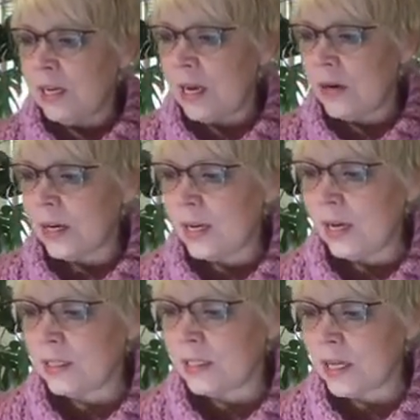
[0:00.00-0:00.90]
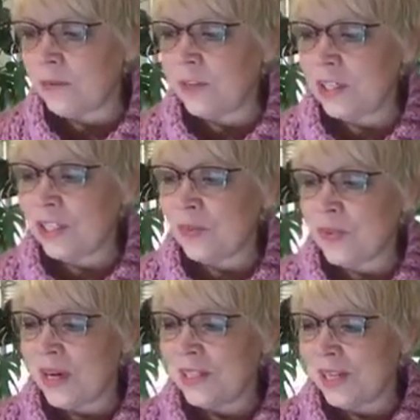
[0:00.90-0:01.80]
and now I can't stop finishing
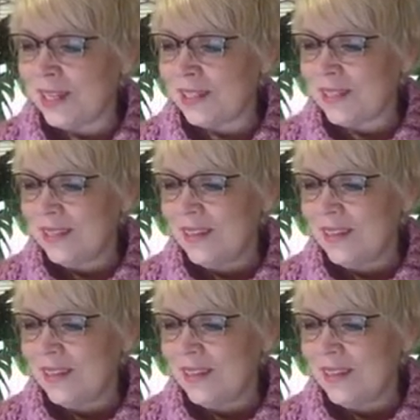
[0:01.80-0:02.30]
projects.